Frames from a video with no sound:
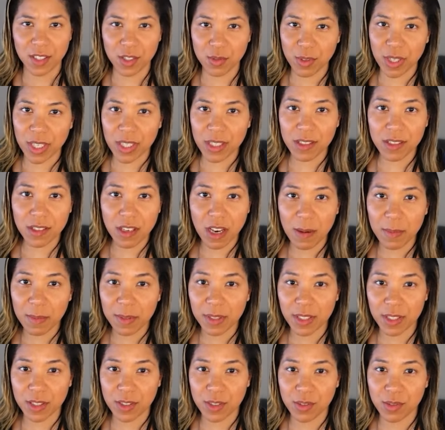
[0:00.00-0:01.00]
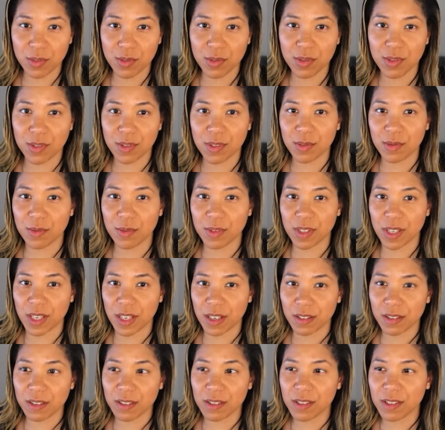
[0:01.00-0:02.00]
red is commonly used with
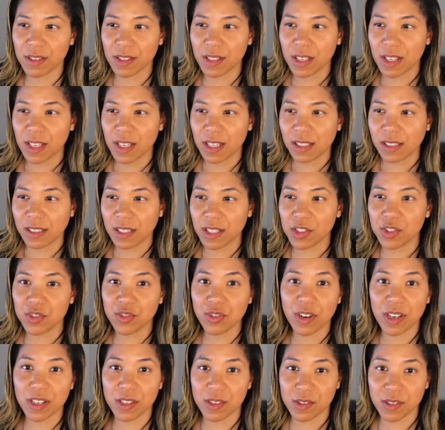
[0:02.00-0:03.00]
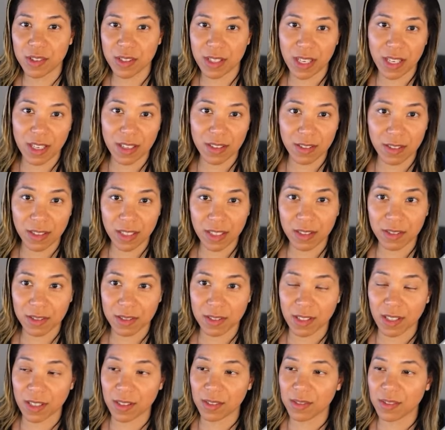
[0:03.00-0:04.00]
errors, let's try using that in our error
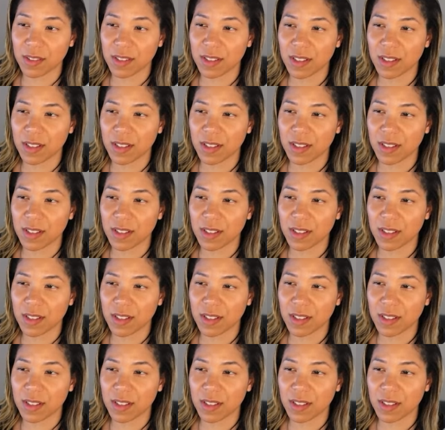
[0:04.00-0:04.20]
styles.